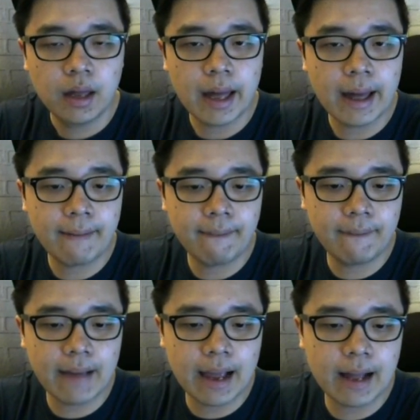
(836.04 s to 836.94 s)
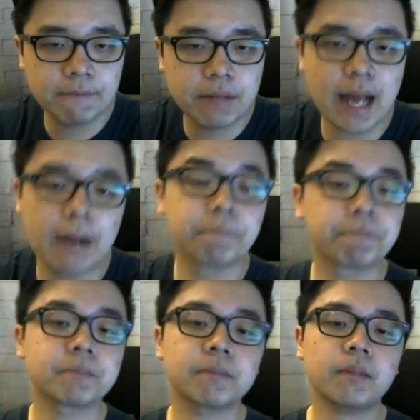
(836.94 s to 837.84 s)
And then yeah.
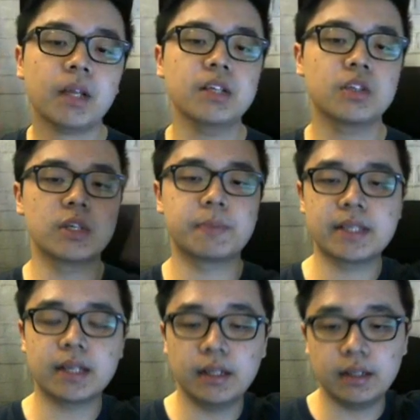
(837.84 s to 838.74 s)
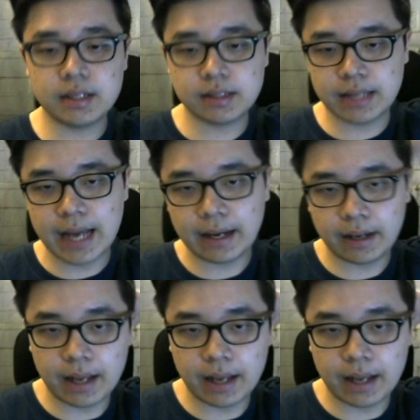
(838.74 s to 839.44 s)
So it's basically this deck,